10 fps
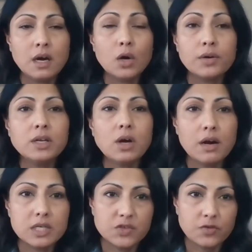green
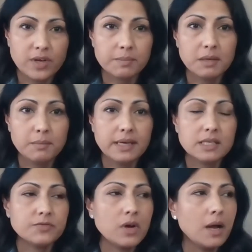cards for
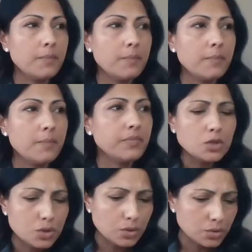family-based from
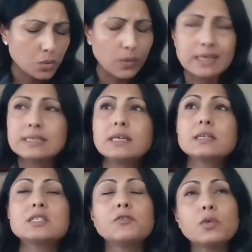
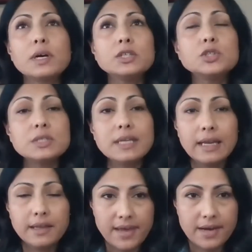226 to
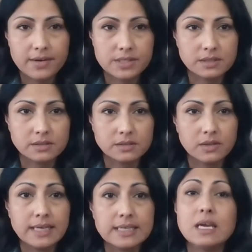480,000.
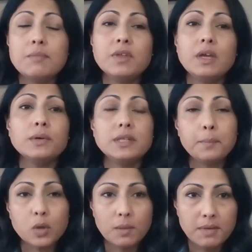Okay, same thing with
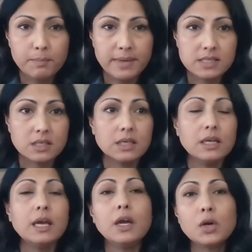employment-based. They're going
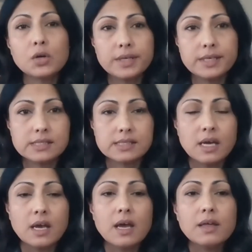to increase
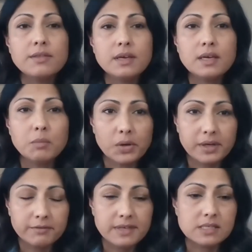the
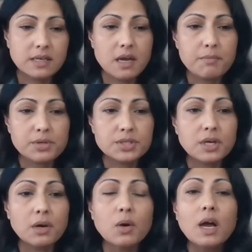immigrant visa number.
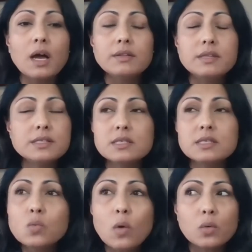So this
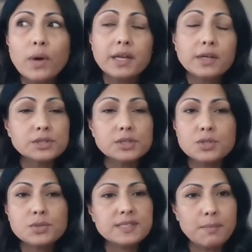is one way to
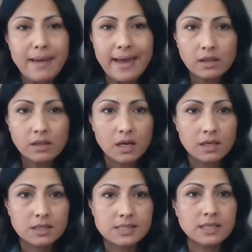reduce the
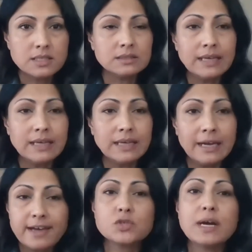backlogs and to
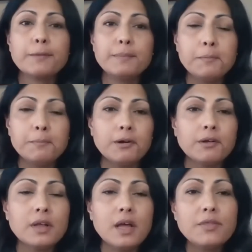fast track
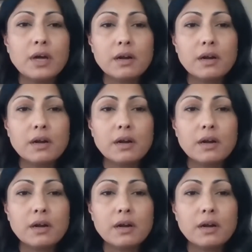people